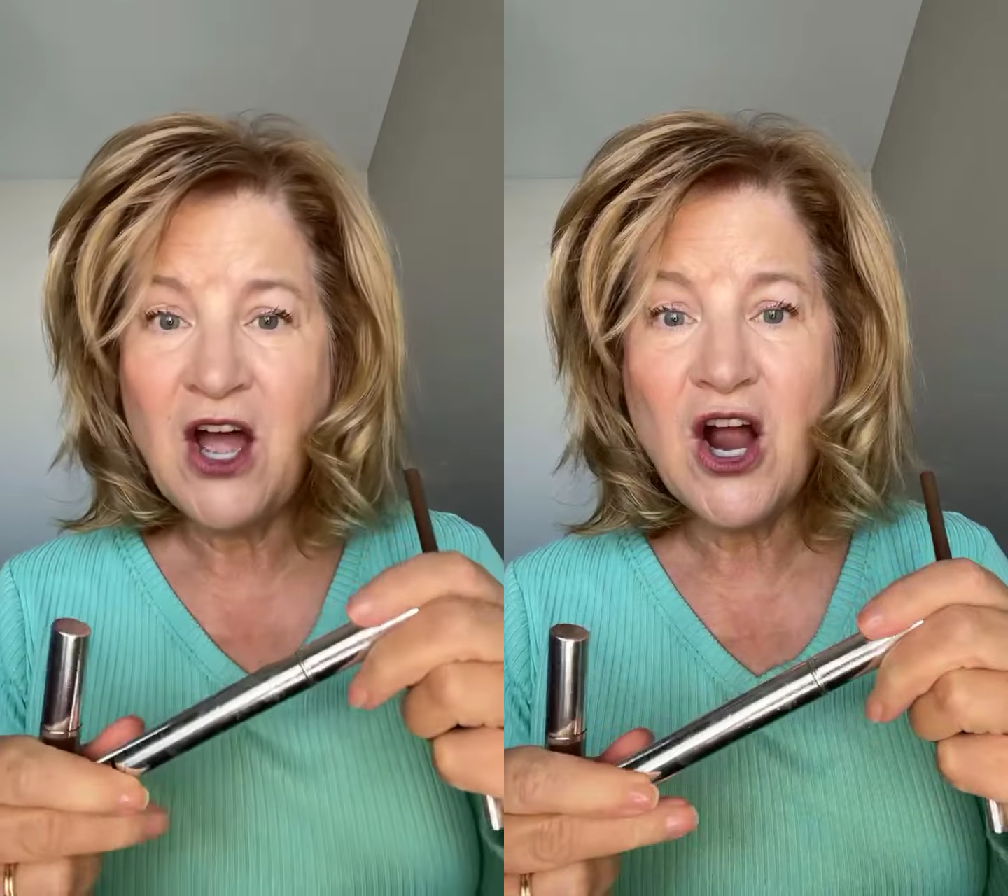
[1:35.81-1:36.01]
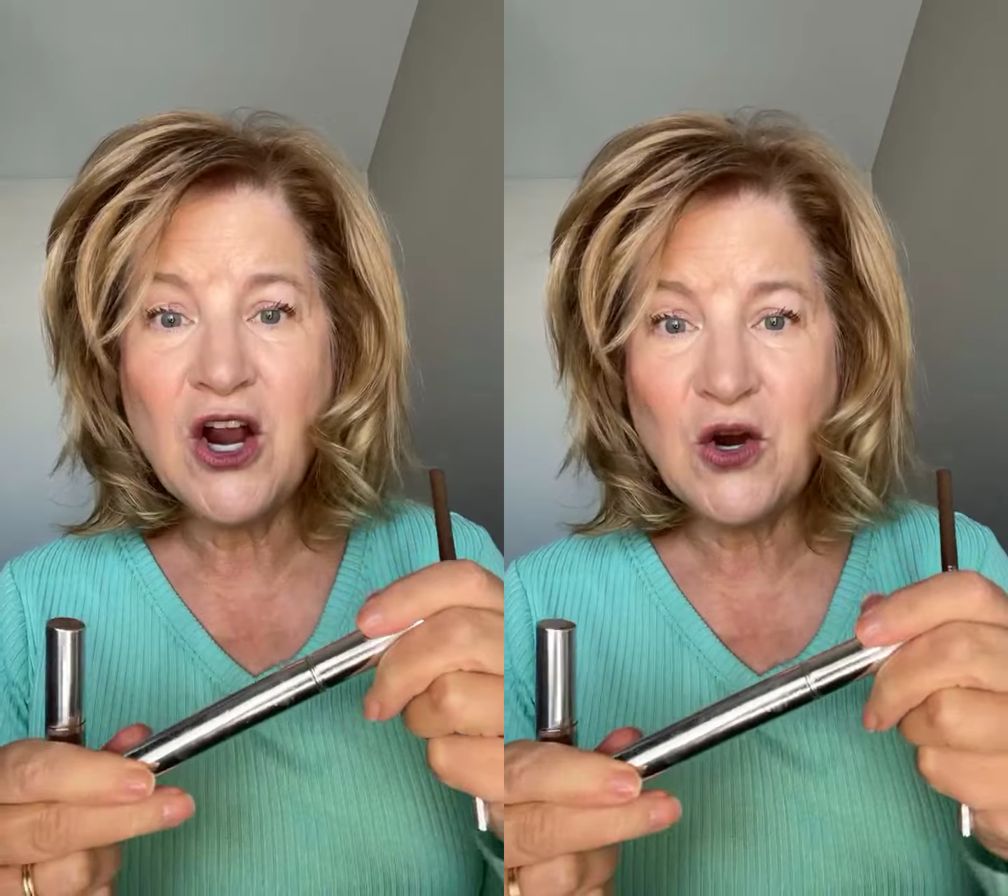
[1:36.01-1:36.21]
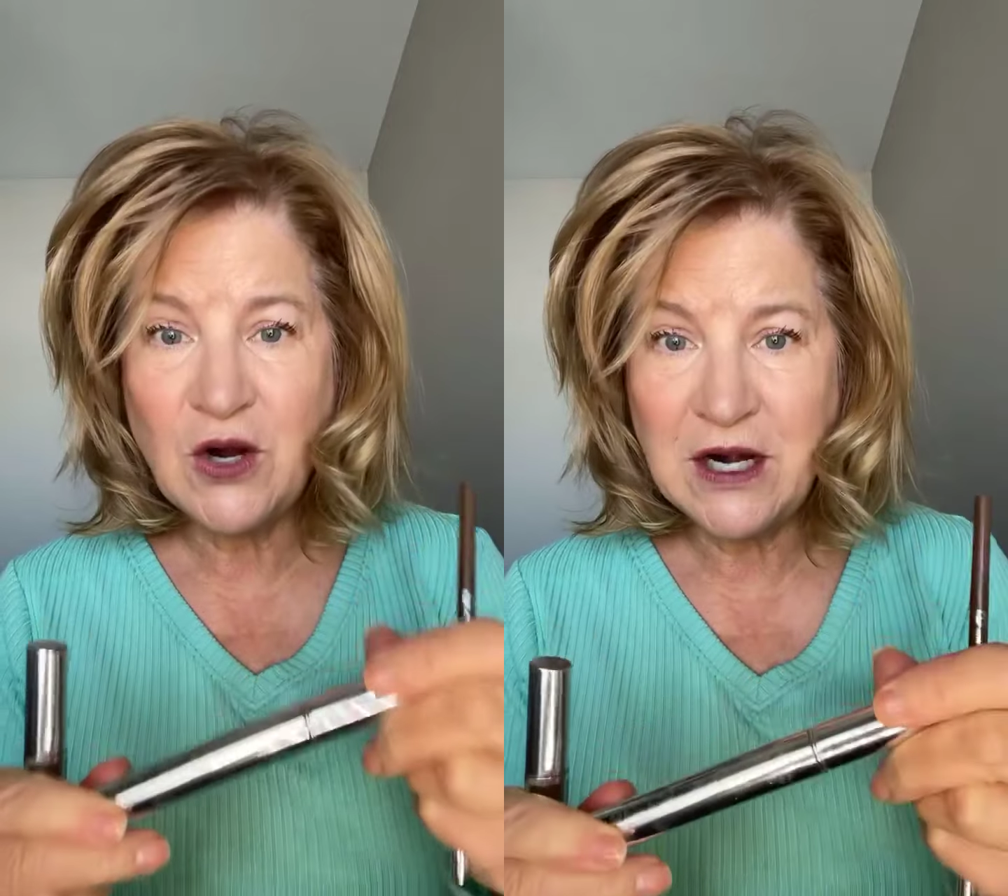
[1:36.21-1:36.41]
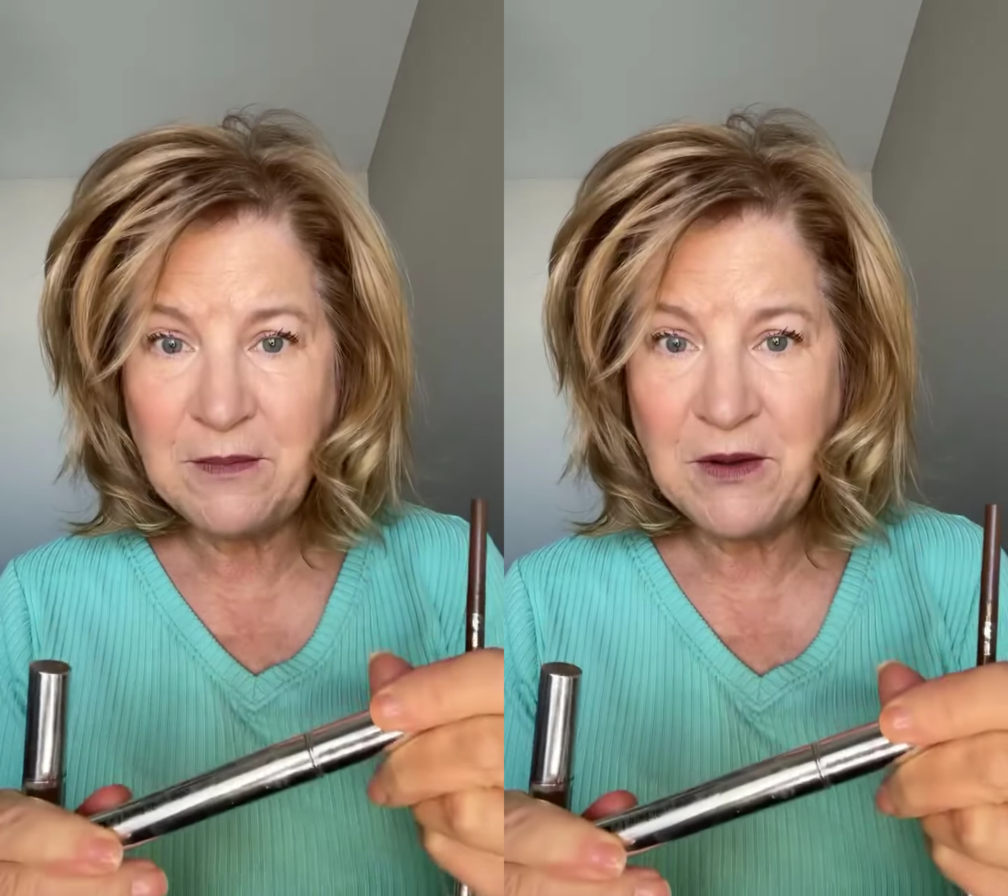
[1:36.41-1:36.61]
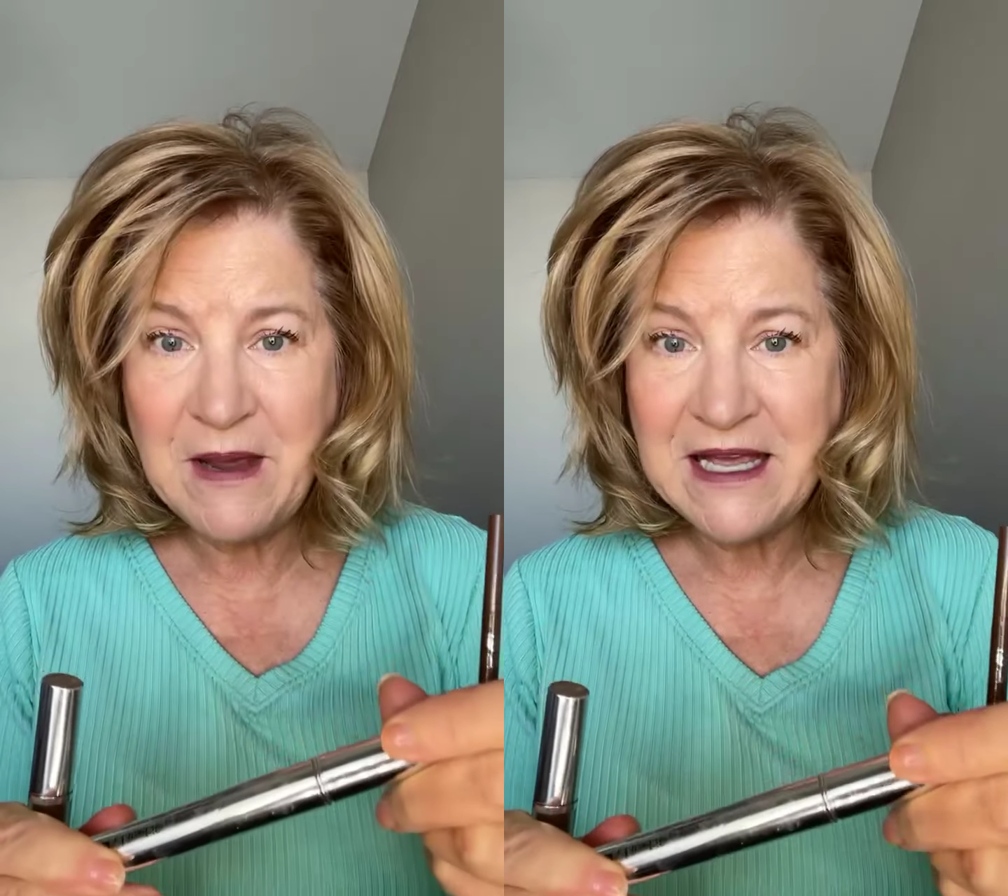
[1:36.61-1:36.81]
Our incredible
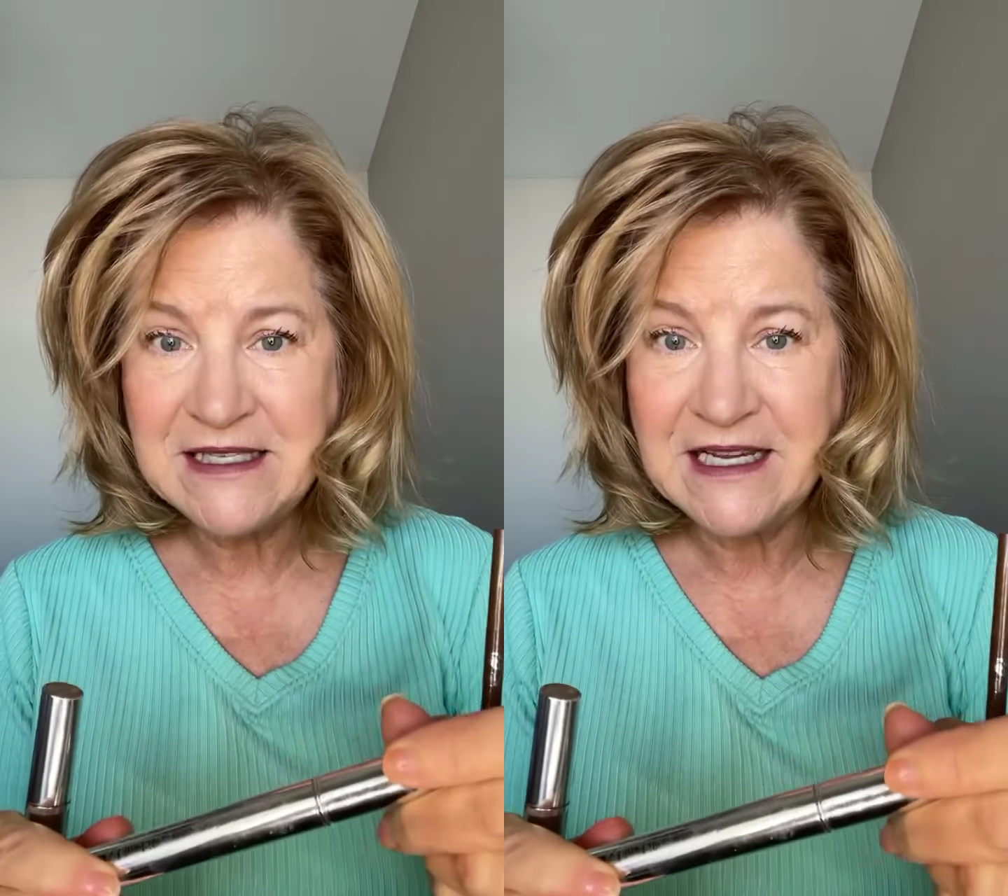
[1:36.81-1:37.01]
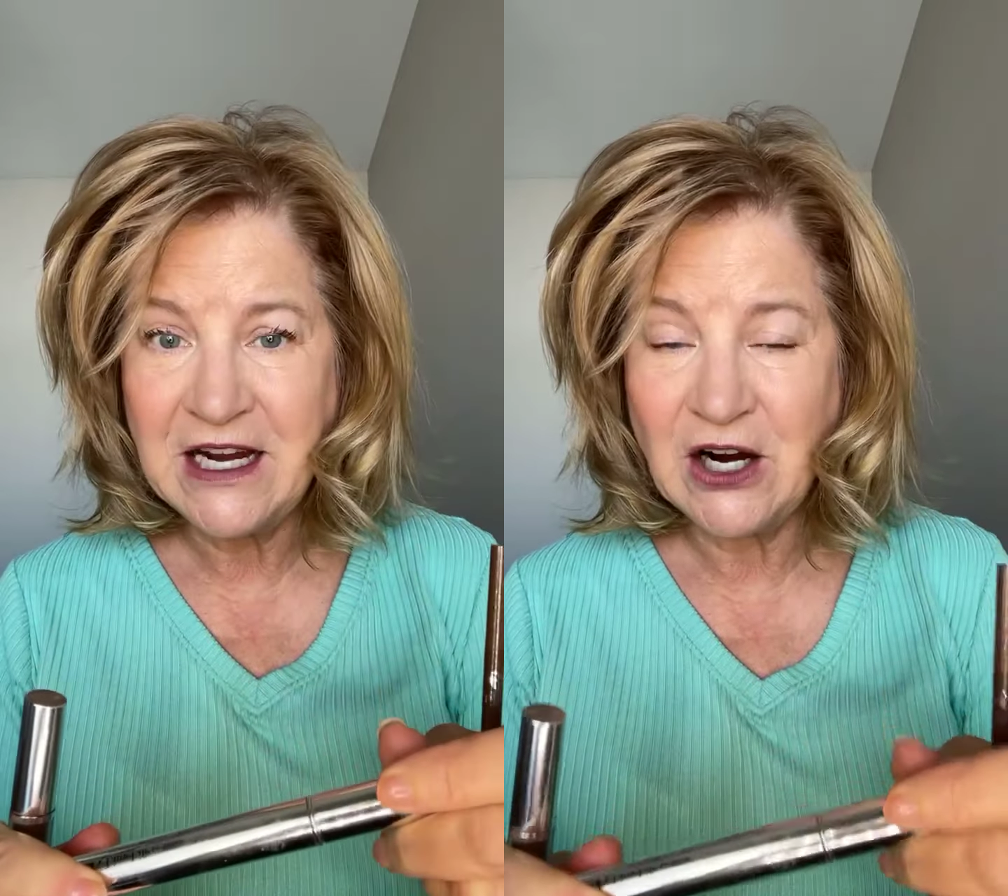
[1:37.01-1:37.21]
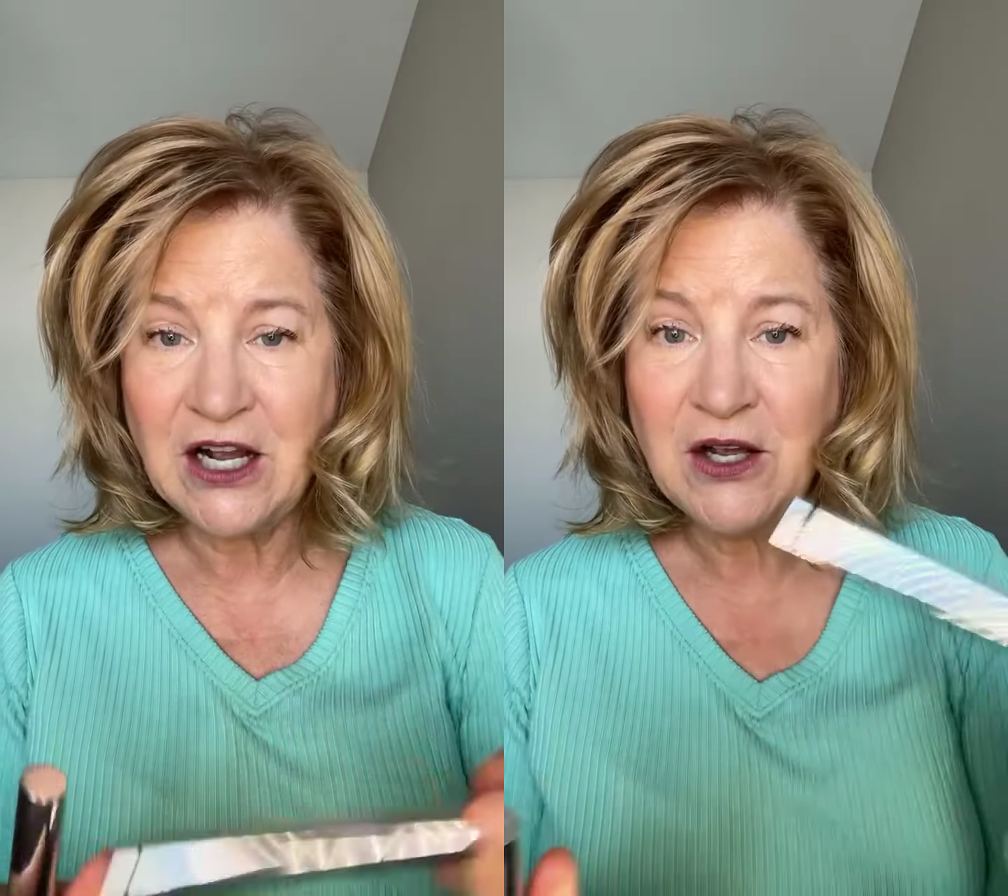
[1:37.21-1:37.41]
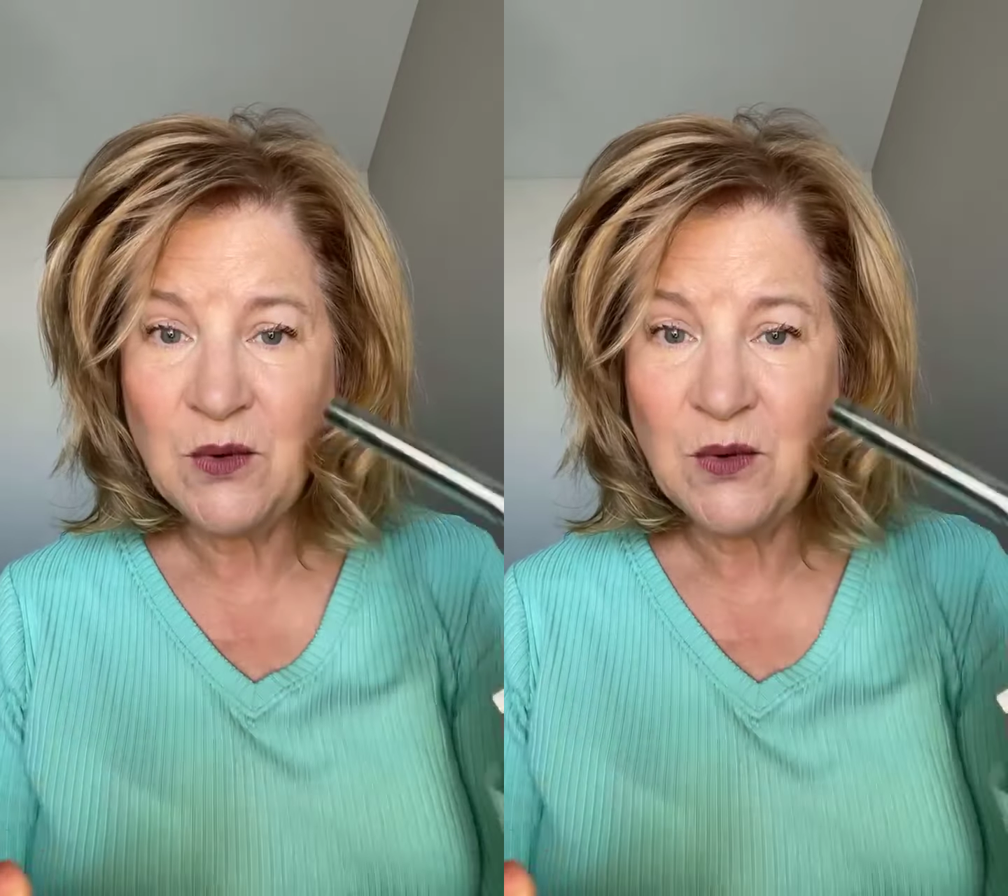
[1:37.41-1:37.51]
mascara,